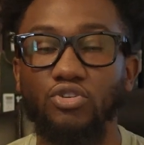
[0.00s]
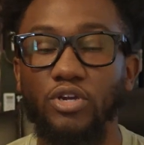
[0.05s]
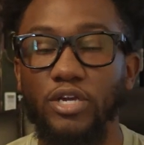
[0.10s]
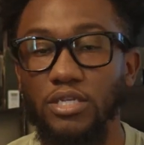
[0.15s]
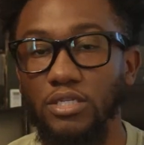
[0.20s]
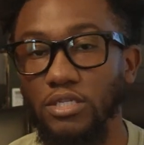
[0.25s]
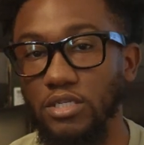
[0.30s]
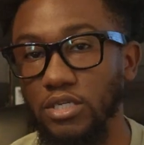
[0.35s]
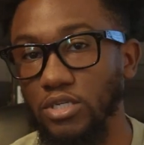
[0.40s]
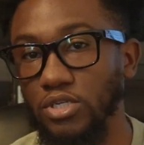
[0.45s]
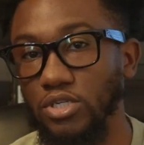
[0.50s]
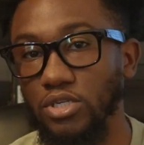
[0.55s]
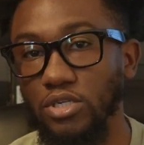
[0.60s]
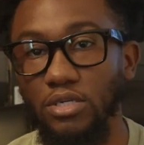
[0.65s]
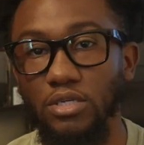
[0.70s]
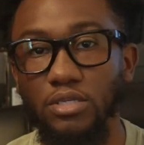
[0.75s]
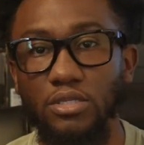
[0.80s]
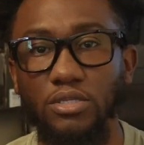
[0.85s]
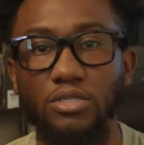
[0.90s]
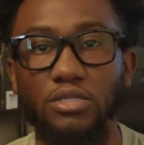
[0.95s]

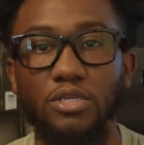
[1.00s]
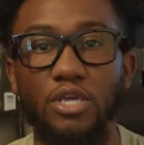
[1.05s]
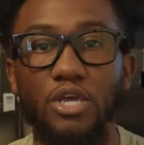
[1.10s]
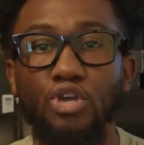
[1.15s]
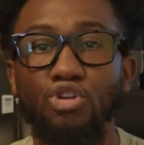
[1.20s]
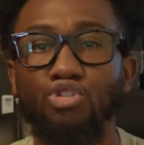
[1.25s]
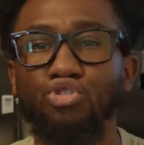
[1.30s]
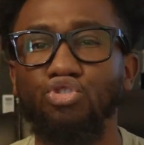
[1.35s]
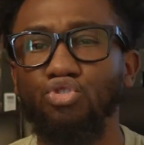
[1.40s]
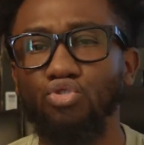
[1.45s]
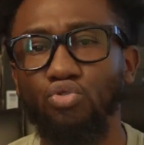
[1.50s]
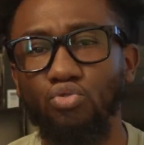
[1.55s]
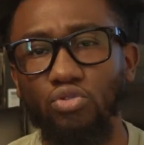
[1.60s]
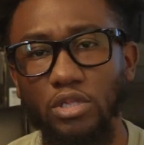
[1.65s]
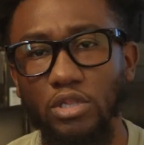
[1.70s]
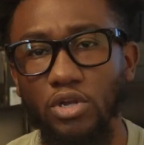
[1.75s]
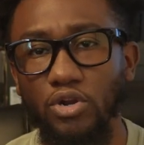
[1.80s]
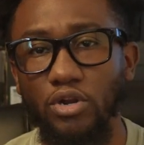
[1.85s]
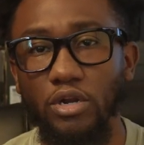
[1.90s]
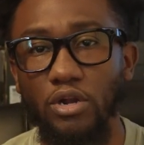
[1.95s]
transitions,
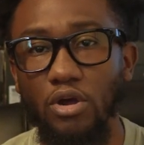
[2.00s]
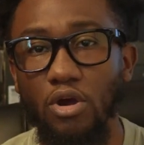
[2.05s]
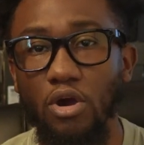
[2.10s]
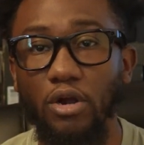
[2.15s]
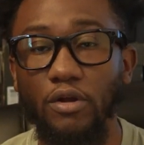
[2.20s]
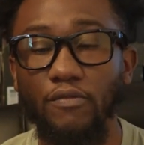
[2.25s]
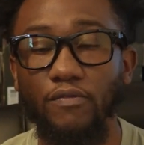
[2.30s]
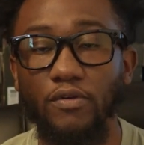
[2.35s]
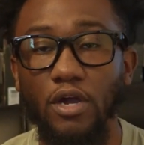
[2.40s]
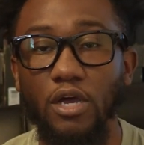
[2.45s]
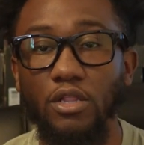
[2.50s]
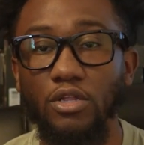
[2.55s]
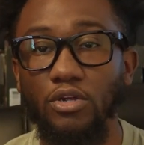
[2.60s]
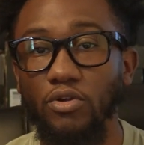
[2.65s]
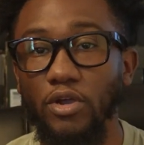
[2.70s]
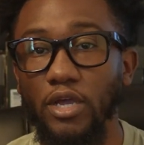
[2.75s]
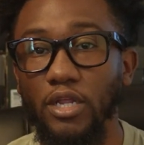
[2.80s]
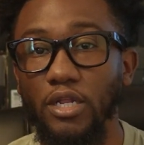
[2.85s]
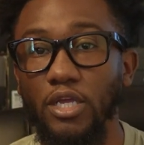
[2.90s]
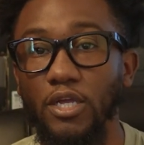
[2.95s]
truly learning the art of color
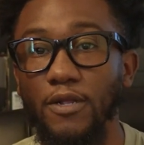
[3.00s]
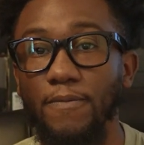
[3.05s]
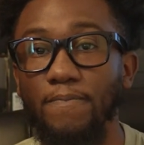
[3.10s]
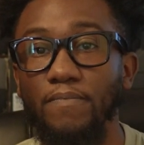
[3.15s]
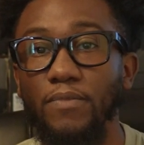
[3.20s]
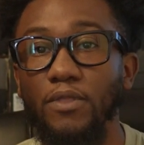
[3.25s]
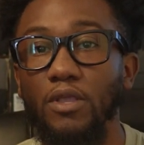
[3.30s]
grading,